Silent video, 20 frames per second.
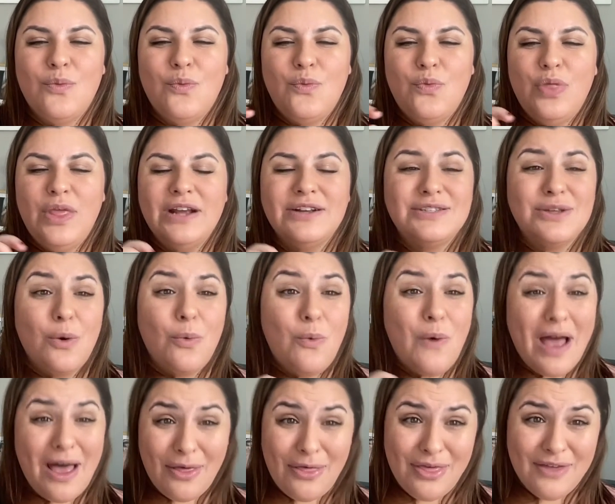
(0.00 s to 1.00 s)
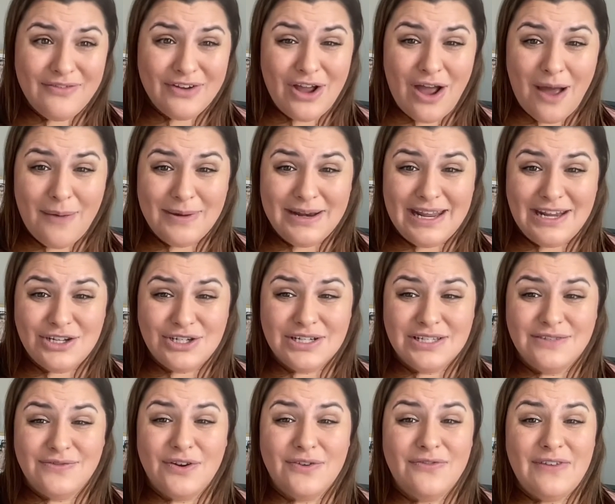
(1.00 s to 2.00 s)
there's a wealth of
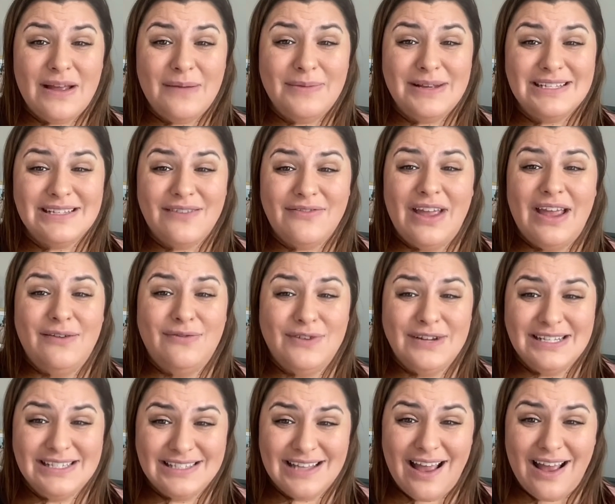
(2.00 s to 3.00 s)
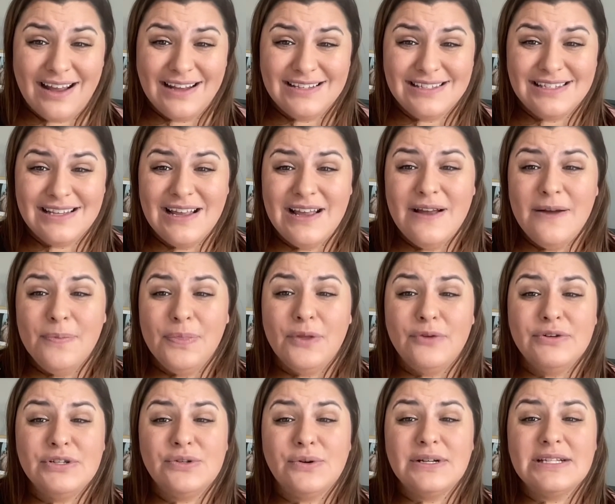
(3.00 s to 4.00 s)
accommodations for families of every size. The
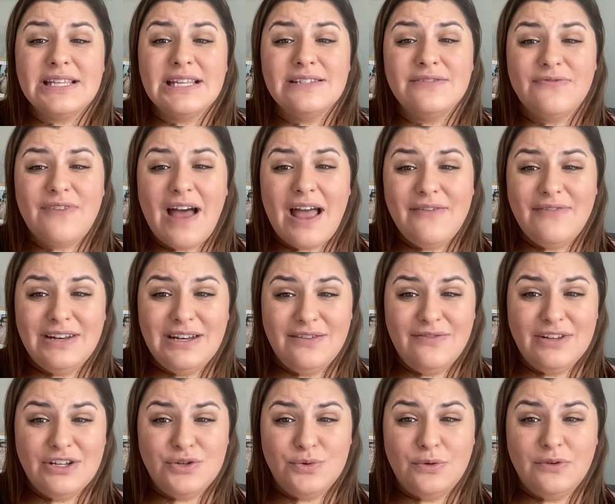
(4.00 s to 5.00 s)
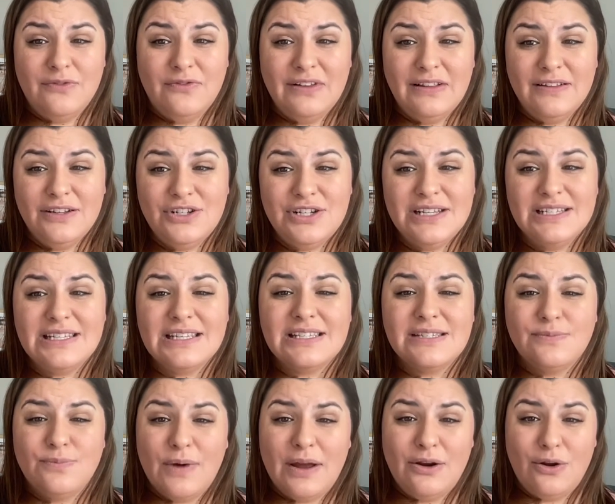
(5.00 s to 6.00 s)
resort has 5 individual villages
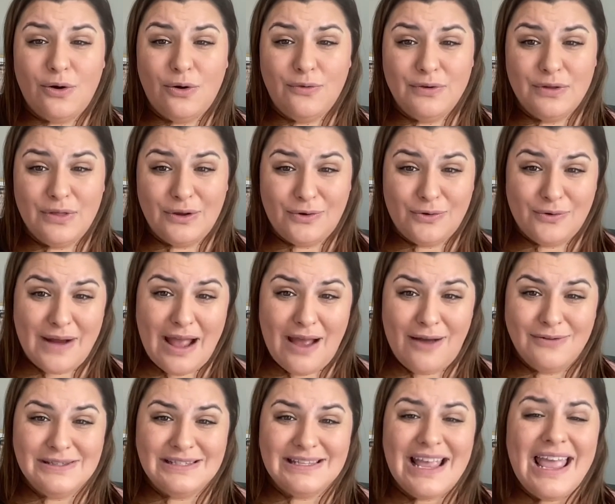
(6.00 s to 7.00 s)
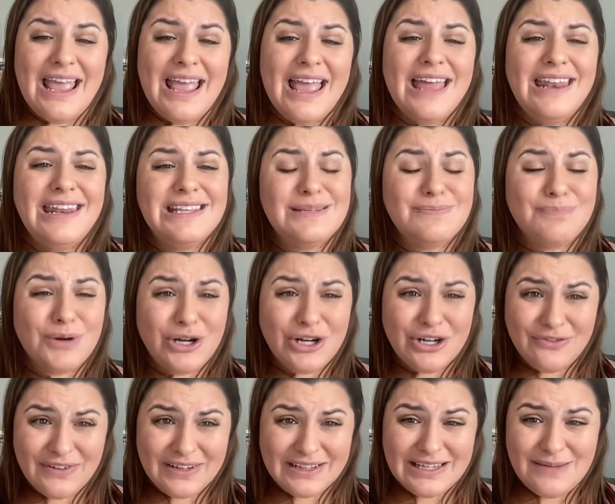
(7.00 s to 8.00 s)
spread over the grounds, and it's
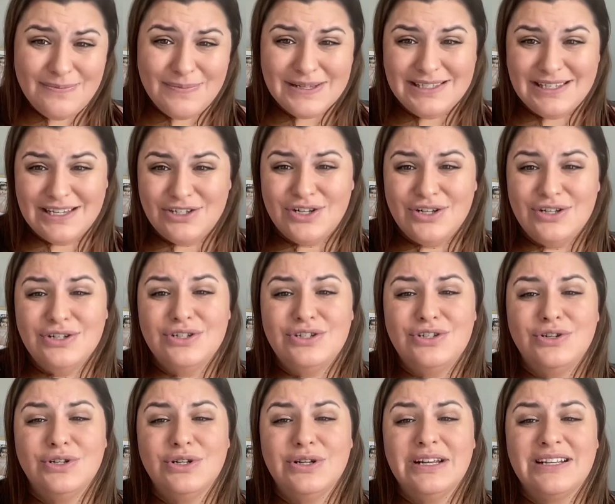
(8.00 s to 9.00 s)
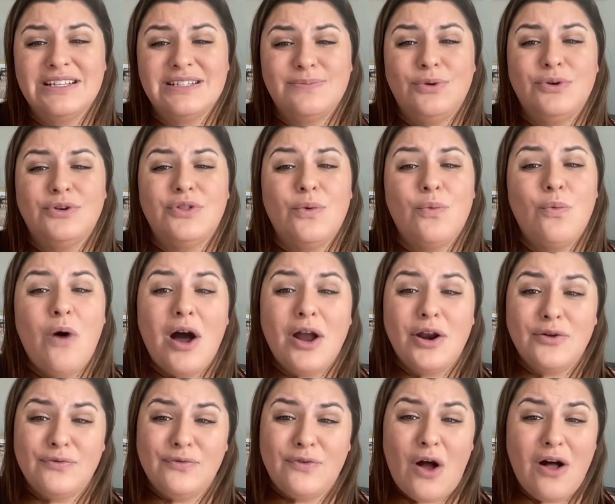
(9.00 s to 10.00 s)
perfectly positioned to explore the
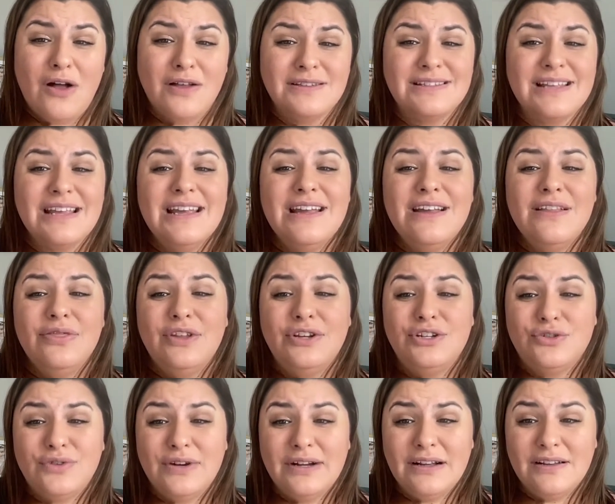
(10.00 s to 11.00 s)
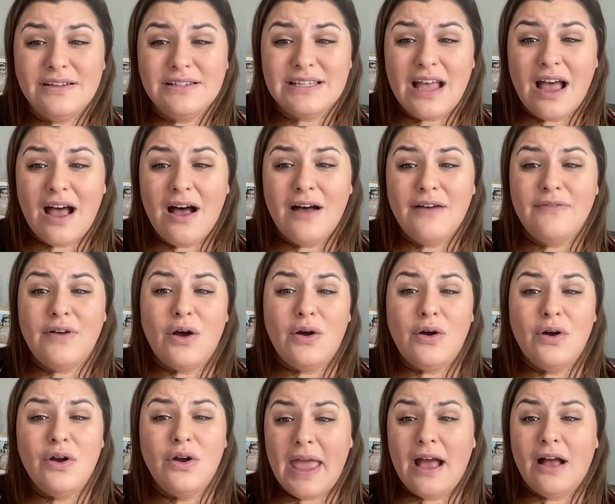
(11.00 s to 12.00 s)
waterfalls, the trails of
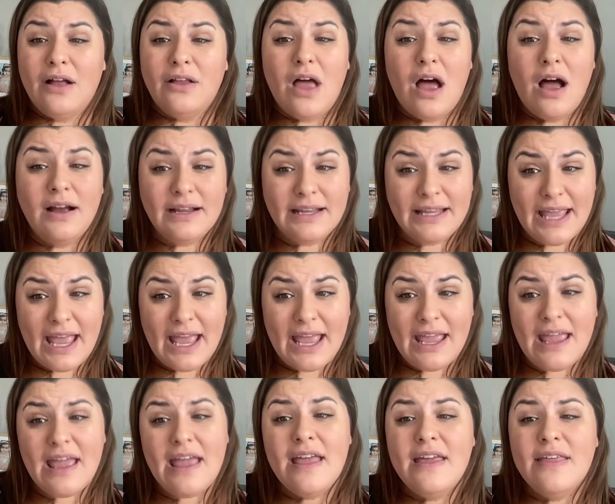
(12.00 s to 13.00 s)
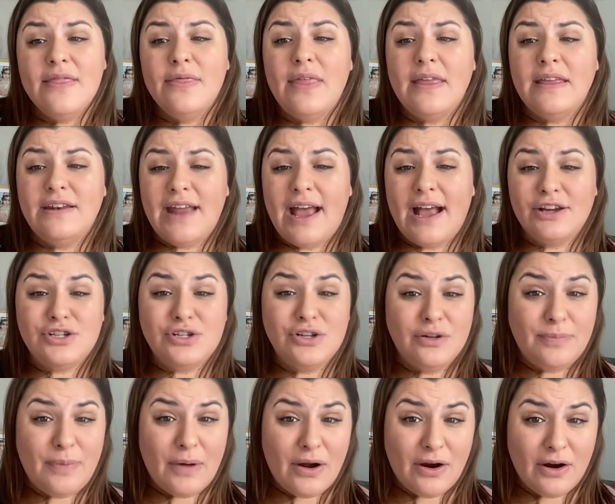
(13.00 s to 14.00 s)
El Hunque, the
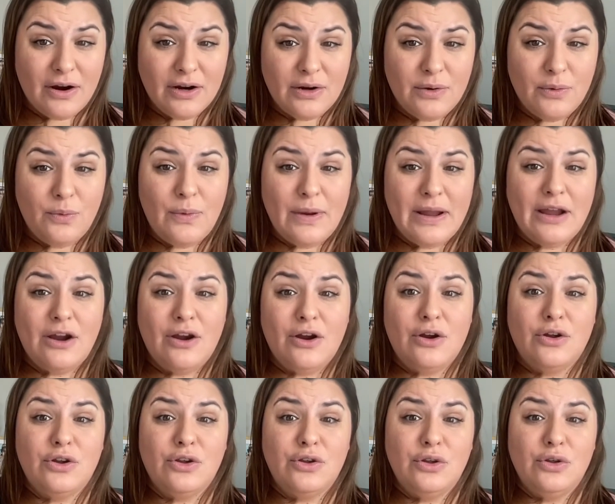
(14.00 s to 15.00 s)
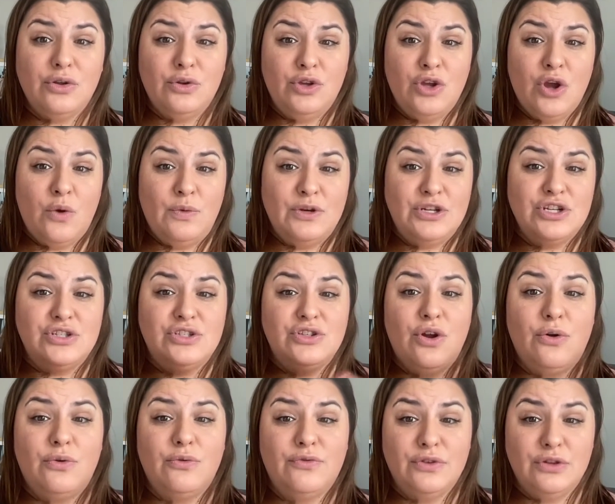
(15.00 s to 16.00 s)
national park which is
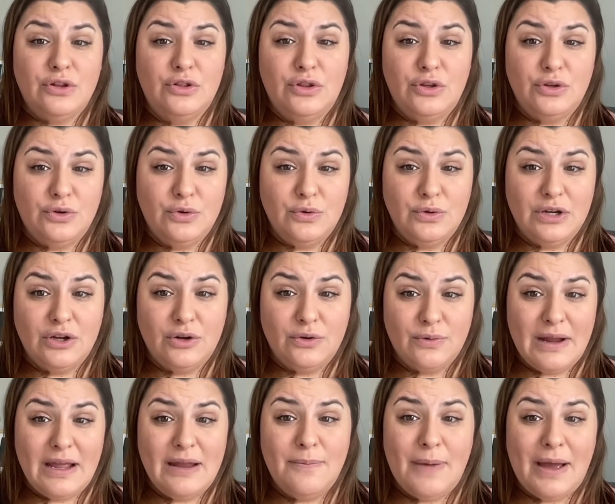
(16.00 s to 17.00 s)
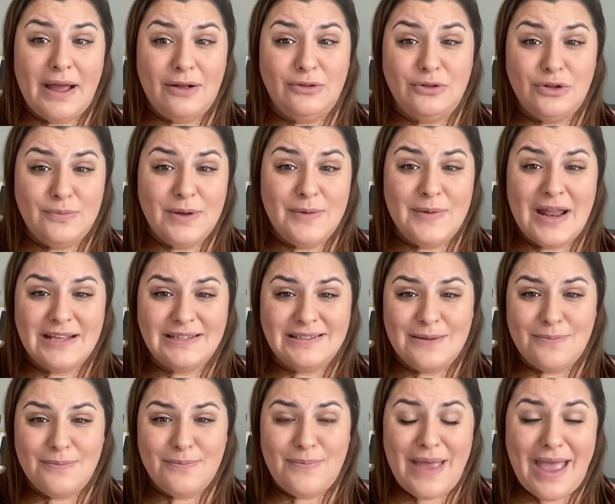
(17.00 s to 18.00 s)
known for the Laguna Grande
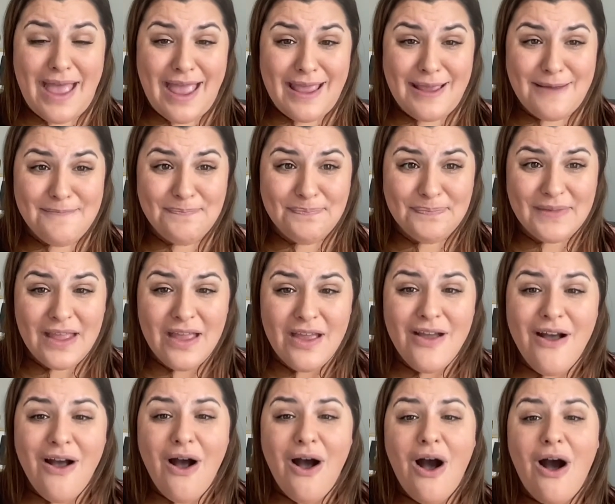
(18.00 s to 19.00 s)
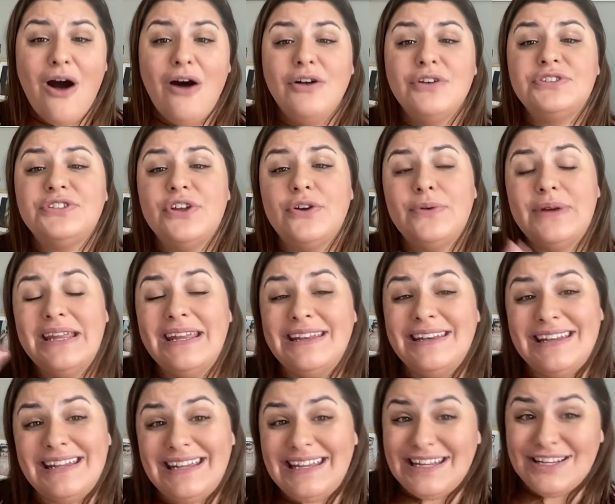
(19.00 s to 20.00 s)
bioluminescent bay. Also
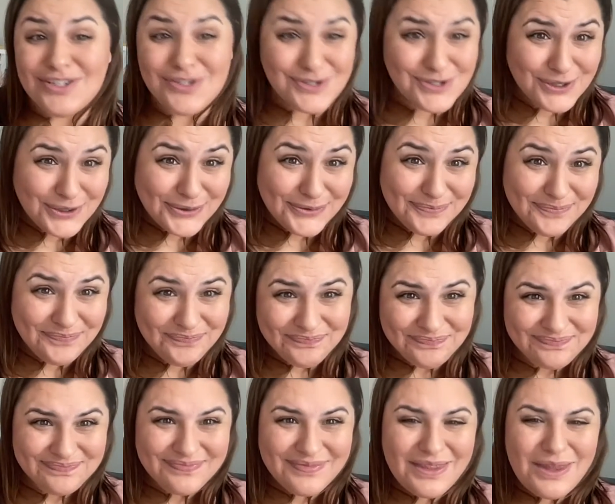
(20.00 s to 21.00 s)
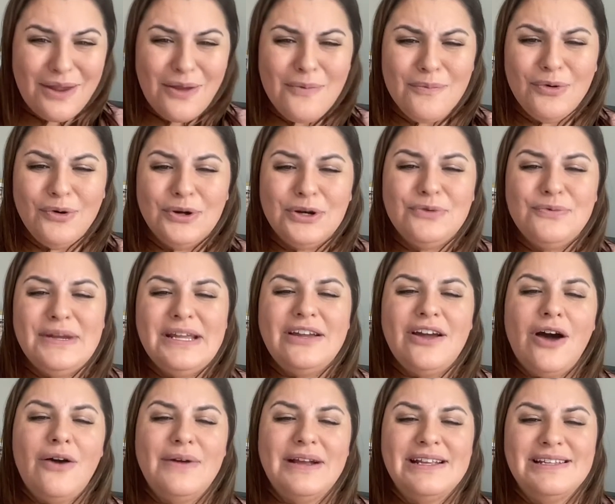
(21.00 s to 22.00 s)
in eastern Puerto
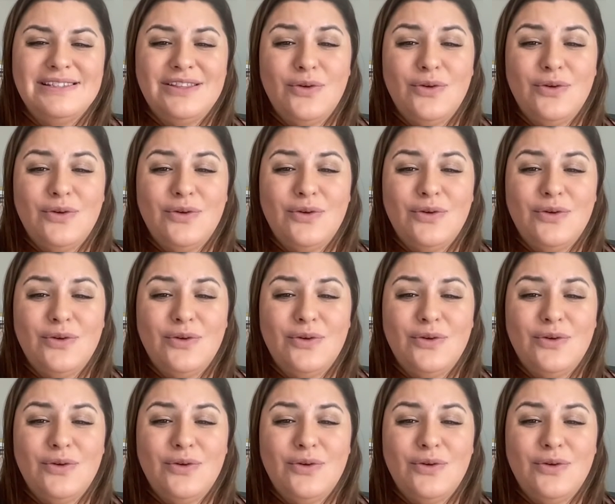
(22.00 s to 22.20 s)
Rico is the